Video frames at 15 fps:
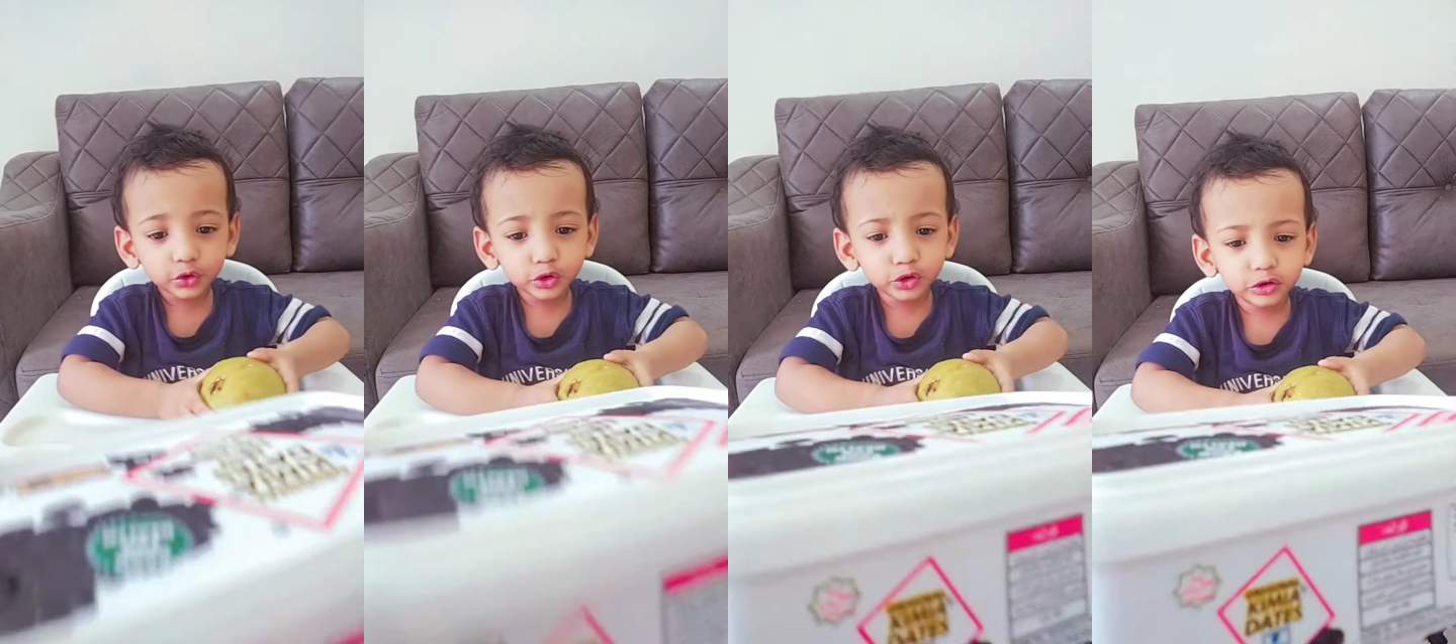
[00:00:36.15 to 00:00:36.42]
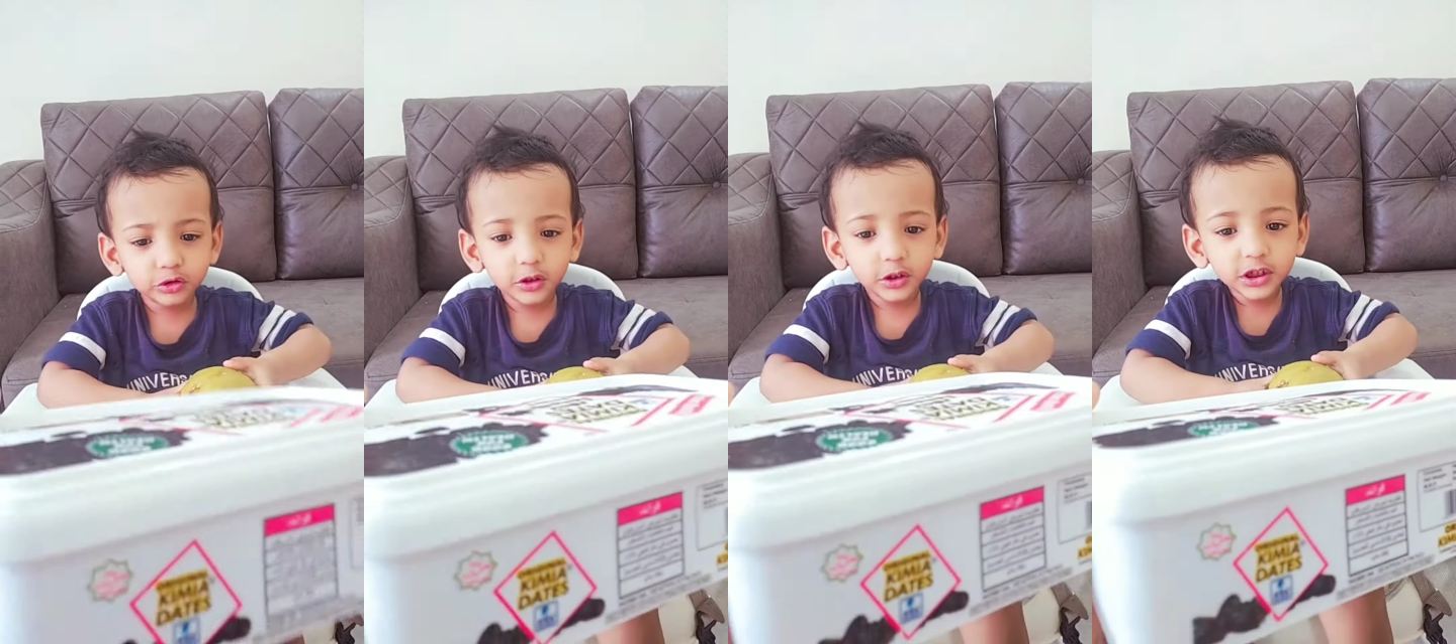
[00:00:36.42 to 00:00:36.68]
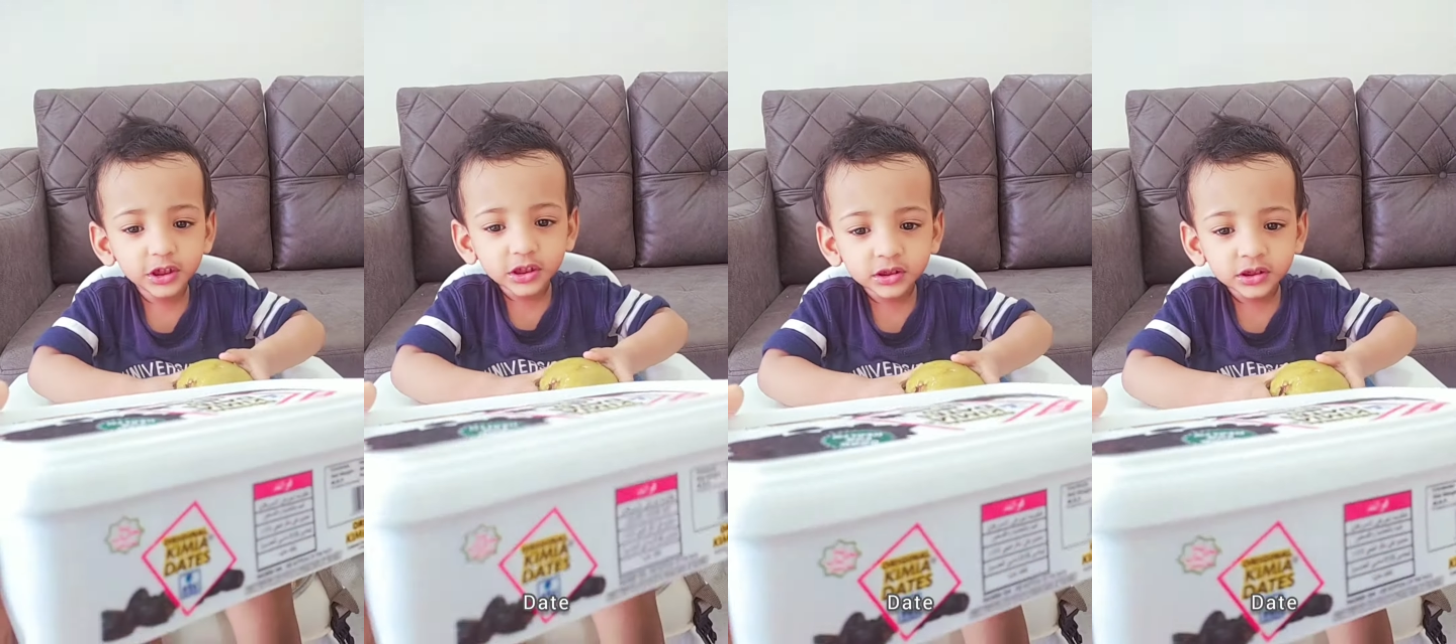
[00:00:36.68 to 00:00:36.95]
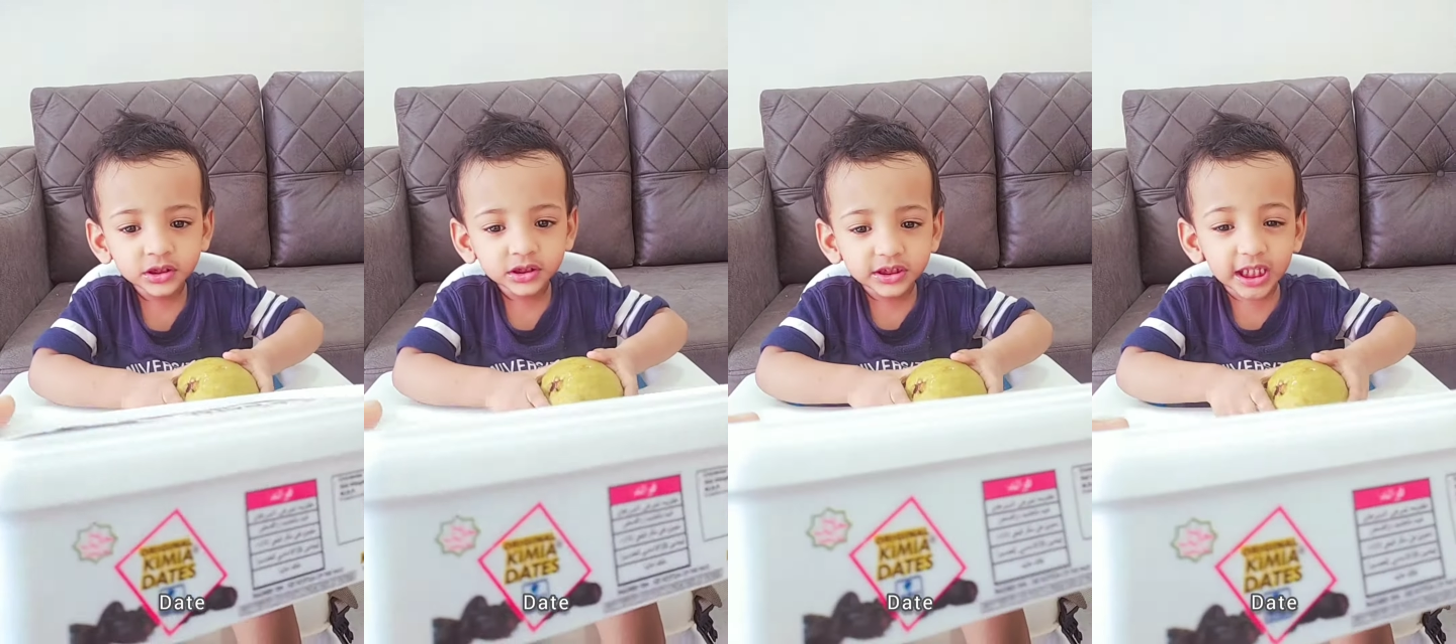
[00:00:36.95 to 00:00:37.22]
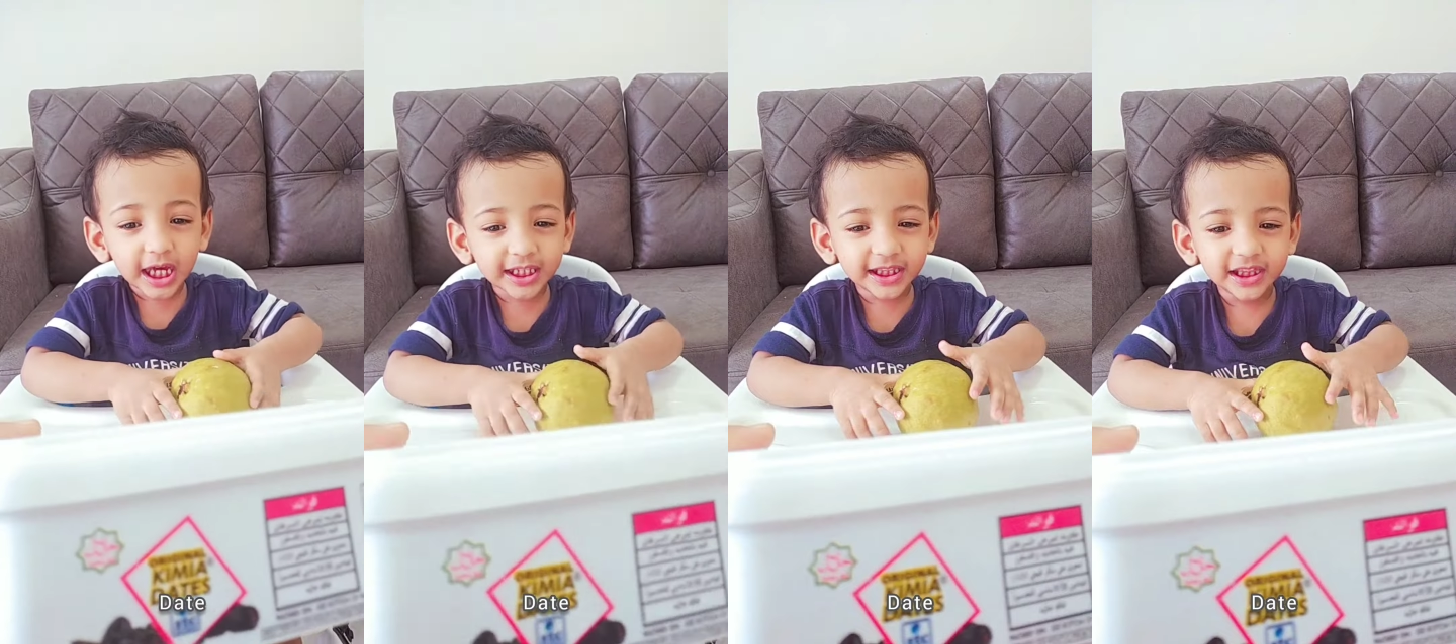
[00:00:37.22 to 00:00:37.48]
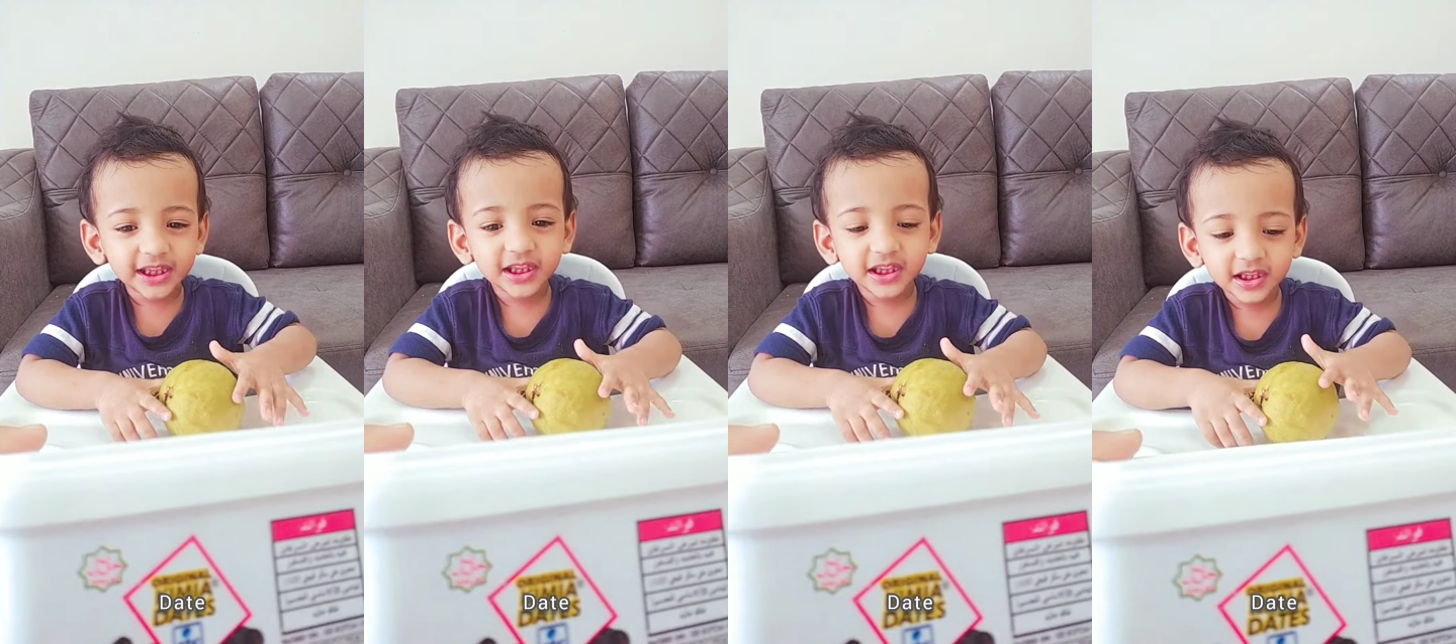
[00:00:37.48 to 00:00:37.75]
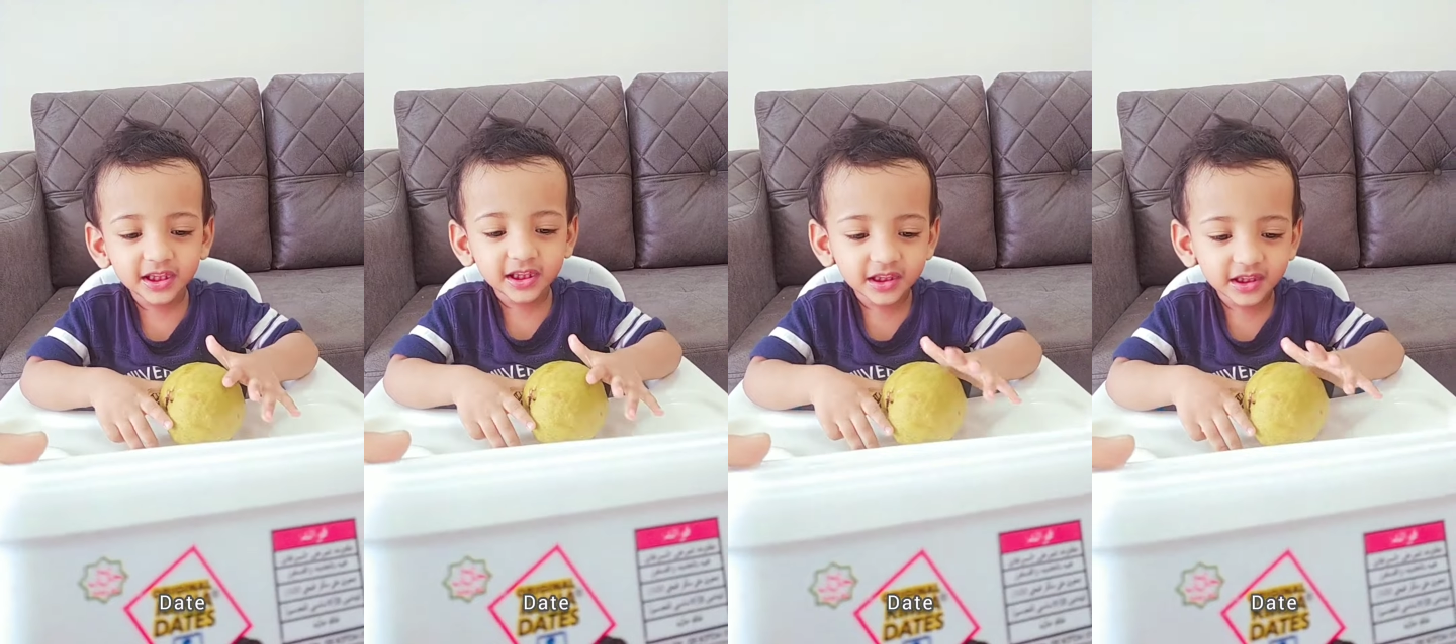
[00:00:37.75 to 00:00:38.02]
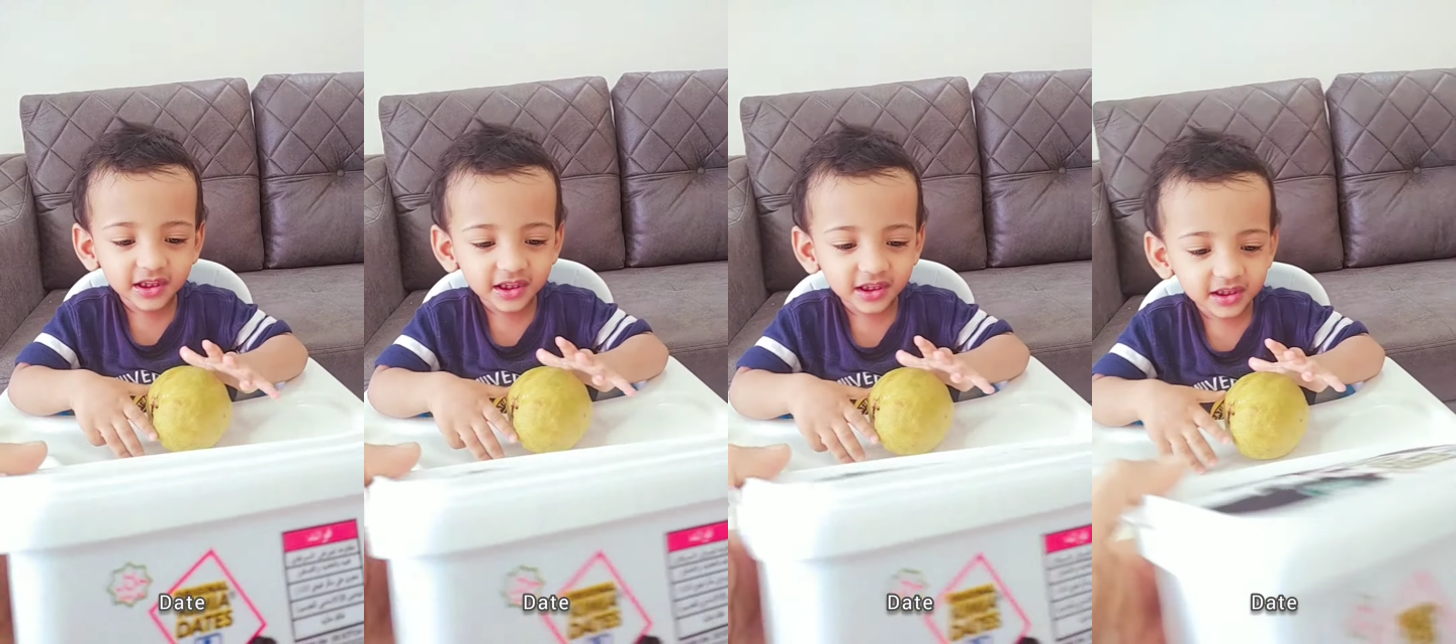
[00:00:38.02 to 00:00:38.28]
This? Date.
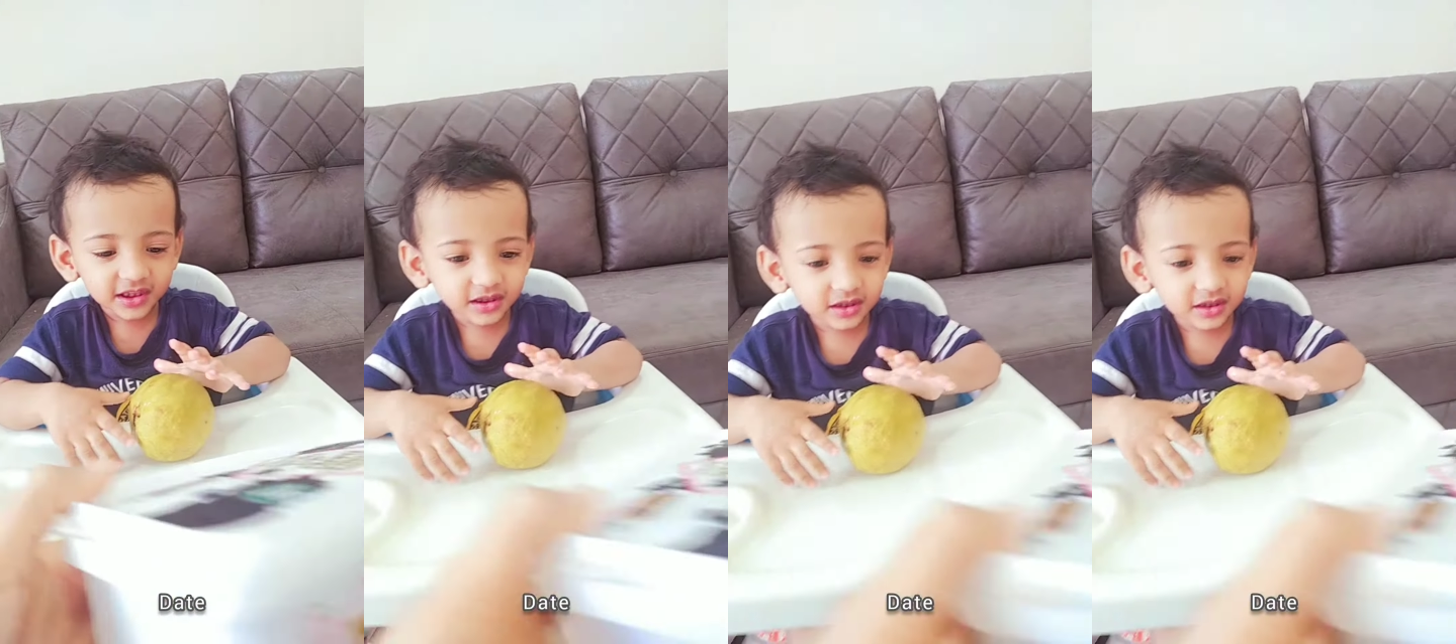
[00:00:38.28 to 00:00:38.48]
Date.